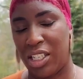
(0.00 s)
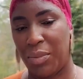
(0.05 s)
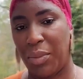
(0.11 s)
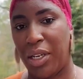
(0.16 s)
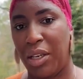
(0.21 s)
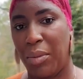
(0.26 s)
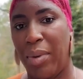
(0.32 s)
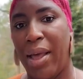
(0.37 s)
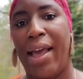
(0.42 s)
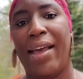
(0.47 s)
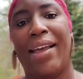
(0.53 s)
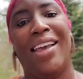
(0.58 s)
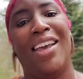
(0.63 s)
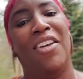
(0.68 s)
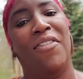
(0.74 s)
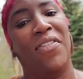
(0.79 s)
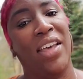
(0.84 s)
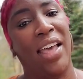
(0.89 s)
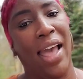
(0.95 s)
money back.
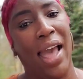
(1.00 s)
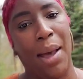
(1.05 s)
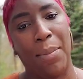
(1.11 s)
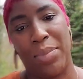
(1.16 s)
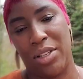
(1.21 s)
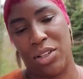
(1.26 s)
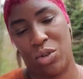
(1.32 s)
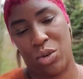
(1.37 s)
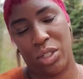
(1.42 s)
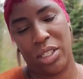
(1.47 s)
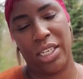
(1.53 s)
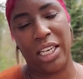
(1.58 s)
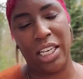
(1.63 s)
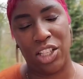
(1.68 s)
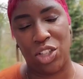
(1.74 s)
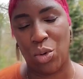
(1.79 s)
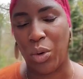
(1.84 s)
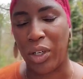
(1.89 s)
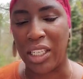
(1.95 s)
If it happens on day
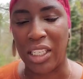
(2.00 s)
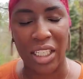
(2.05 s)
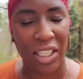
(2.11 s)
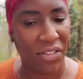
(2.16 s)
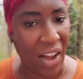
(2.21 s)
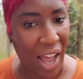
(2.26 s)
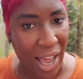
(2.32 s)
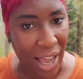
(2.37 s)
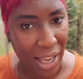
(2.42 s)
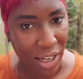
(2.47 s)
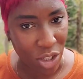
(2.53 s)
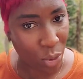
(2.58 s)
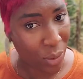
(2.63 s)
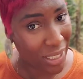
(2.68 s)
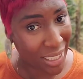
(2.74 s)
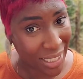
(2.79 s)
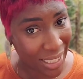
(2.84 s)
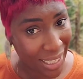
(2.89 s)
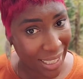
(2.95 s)

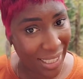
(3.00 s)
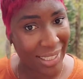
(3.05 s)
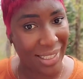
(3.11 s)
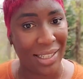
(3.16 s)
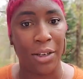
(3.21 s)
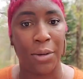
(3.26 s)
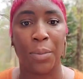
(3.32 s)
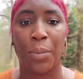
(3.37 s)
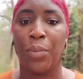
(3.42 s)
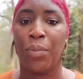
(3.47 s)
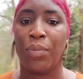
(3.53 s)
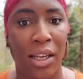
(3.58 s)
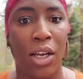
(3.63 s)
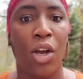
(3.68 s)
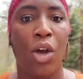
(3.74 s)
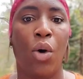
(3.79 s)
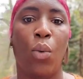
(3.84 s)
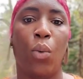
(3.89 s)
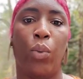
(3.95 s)
26,
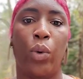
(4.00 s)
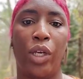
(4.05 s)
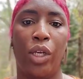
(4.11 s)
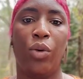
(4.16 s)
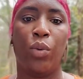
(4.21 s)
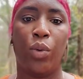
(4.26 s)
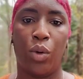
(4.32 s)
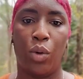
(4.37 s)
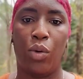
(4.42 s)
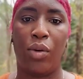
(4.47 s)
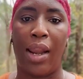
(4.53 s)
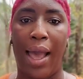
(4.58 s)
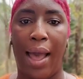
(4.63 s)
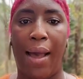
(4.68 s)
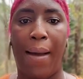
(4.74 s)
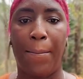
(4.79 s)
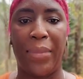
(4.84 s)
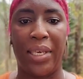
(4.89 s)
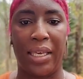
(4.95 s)
we will
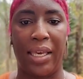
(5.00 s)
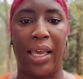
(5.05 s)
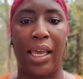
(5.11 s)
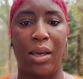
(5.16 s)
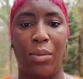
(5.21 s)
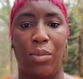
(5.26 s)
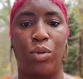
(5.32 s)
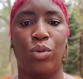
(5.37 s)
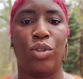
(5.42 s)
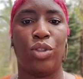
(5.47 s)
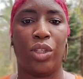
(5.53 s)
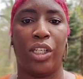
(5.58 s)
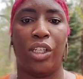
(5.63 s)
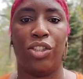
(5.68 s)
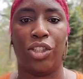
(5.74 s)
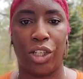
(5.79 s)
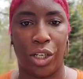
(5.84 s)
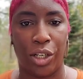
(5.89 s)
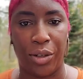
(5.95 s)
not be able to
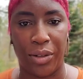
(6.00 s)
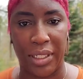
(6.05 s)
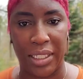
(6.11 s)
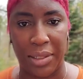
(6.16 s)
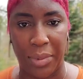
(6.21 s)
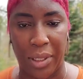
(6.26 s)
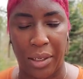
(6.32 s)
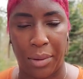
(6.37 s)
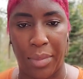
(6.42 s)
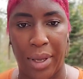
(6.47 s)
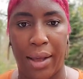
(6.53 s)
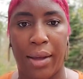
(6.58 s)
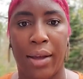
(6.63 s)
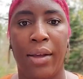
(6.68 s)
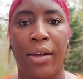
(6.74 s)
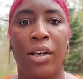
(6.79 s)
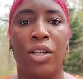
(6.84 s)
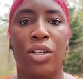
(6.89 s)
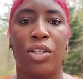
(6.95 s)
get your earnest money back.
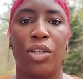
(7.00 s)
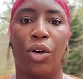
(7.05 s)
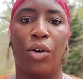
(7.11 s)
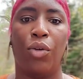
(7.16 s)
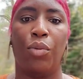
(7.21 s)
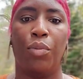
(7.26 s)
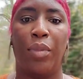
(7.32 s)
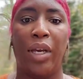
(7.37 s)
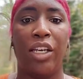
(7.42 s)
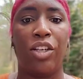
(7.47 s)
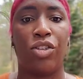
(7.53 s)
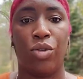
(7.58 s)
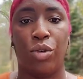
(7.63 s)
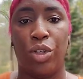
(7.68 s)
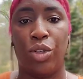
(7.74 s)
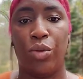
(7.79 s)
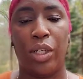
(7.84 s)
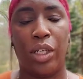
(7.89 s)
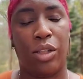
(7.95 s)
So make
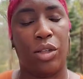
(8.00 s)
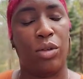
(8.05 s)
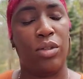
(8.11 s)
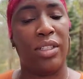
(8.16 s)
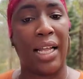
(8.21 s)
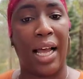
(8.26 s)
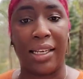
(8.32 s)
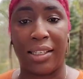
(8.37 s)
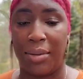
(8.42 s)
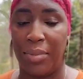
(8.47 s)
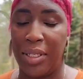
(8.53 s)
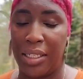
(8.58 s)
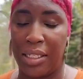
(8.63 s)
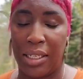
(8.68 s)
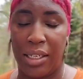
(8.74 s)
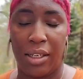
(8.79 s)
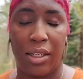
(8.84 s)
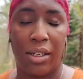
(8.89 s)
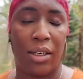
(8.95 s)
sure you get those documents
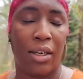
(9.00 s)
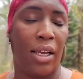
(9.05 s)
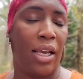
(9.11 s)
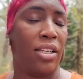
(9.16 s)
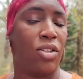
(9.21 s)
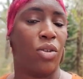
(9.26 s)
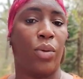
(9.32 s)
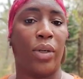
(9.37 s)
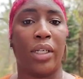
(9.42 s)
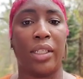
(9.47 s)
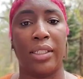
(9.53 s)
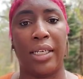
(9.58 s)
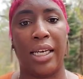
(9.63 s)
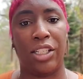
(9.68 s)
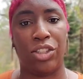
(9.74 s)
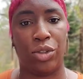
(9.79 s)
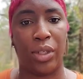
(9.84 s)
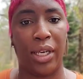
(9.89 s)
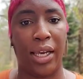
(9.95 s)
in as quickly
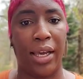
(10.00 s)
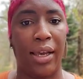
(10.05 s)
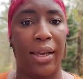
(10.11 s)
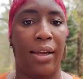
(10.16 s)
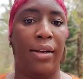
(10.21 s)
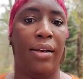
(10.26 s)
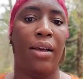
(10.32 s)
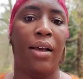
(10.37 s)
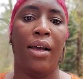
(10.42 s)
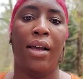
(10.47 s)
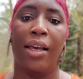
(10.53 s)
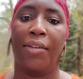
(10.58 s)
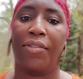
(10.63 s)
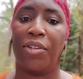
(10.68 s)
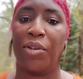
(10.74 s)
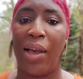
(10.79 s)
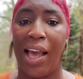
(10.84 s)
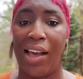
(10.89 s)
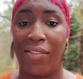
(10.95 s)
as you can. If
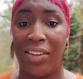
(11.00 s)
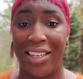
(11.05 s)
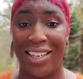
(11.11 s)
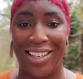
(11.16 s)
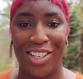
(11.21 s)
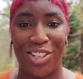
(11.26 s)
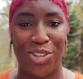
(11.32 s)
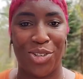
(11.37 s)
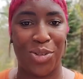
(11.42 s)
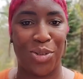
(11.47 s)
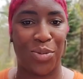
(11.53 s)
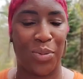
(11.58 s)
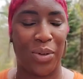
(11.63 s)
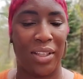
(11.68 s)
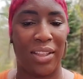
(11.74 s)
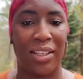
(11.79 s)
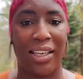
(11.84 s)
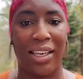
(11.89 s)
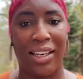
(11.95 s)
you have any issues
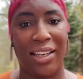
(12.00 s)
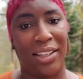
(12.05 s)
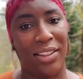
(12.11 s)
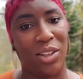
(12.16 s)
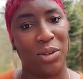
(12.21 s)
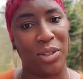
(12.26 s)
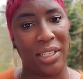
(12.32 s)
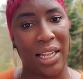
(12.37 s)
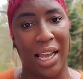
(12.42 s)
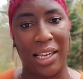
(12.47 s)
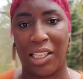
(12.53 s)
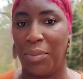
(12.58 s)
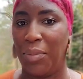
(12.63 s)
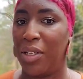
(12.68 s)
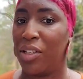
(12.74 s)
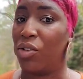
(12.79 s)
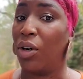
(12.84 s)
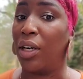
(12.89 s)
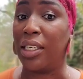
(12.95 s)
with getting those
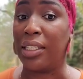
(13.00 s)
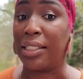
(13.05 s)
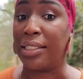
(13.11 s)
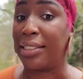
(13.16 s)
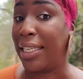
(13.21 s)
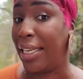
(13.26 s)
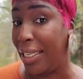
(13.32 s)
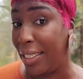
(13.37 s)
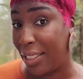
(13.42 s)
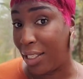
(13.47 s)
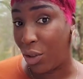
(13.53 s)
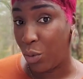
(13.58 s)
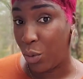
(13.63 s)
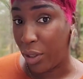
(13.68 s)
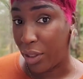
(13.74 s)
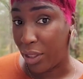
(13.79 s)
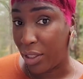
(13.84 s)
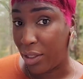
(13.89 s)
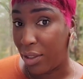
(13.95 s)
documents or understanding
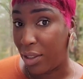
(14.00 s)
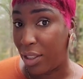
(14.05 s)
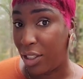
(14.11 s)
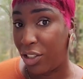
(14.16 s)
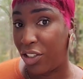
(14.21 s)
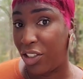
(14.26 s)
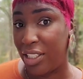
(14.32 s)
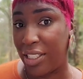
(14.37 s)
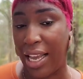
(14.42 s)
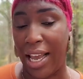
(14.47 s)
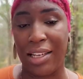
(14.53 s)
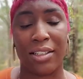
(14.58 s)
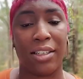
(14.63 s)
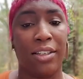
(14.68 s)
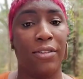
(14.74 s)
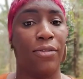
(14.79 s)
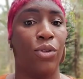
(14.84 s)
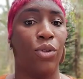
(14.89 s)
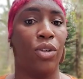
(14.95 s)
what the lender is
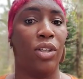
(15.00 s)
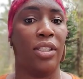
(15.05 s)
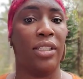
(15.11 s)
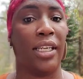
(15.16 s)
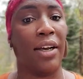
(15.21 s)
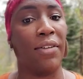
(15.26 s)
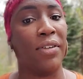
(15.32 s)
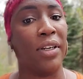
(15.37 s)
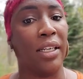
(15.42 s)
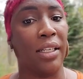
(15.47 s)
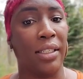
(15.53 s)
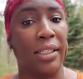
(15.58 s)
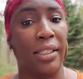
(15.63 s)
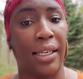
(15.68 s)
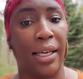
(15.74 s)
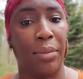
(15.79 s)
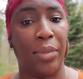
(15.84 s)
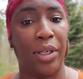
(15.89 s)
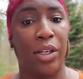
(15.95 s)
asking for, definitely
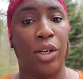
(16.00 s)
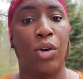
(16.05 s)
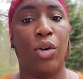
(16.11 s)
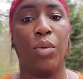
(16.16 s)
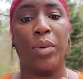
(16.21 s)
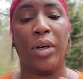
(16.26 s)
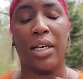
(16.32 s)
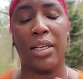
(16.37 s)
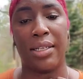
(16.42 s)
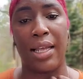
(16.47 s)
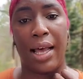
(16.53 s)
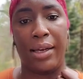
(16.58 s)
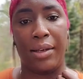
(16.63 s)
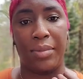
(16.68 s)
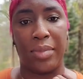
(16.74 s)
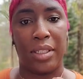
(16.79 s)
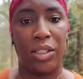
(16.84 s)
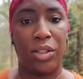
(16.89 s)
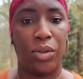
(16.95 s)
let me know, because I
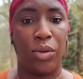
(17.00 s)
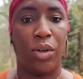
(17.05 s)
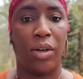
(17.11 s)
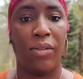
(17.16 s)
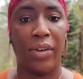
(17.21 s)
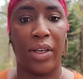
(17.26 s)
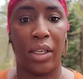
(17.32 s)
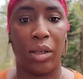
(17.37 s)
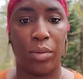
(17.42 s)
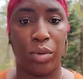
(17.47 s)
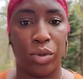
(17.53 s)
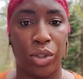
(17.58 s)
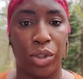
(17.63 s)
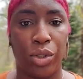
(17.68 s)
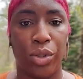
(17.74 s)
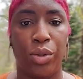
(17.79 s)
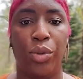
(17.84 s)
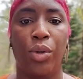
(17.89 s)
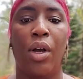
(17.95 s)
am still available to
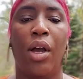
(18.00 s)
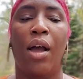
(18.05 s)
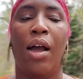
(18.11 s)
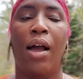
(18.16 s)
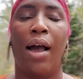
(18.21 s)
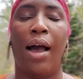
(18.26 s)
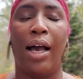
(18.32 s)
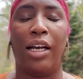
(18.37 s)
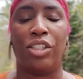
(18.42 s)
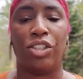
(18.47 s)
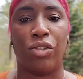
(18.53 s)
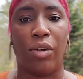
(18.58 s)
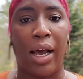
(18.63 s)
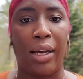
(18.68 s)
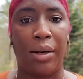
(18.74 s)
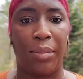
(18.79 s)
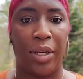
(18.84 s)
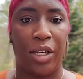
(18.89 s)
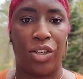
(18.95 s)
you. I
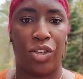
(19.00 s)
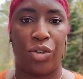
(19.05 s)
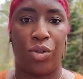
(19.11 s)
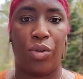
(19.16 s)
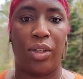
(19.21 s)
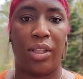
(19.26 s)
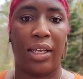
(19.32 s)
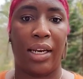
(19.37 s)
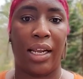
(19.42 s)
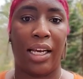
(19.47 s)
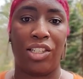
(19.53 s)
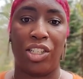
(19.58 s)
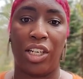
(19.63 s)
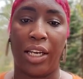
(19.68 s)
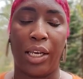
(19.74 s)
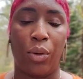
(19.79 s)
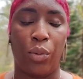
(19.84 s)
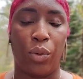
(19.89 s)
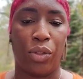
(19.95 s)
try to make sure that I
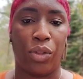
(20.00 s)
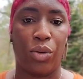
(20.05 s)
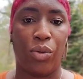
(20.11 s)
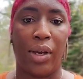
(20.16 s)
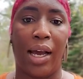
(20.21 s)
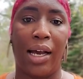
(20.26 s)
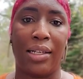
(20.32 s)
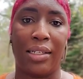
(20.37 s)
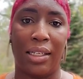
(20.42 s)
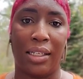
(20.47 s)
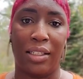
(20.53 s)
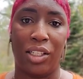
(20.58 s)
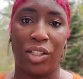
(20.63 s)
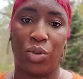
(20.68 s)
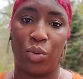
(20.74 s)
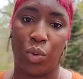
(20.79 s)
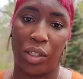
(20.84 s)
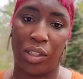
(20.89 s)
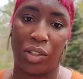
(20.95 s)
check in with you guys at
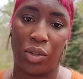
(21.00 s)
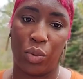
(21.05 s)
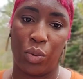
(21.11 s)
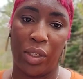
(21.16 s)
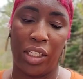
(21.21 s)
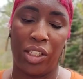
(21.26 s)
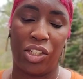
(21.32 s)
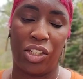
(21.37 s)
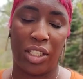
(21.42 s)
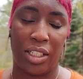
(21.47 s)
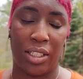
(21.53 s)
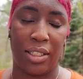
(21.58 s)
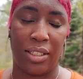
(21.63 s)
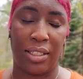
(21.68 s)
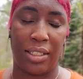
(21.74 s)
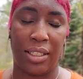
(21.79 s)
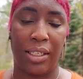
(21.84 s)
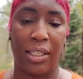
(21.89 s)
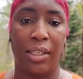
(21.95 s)
least once a week just to
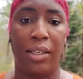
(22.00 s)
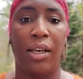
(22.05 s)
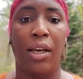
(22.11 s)
see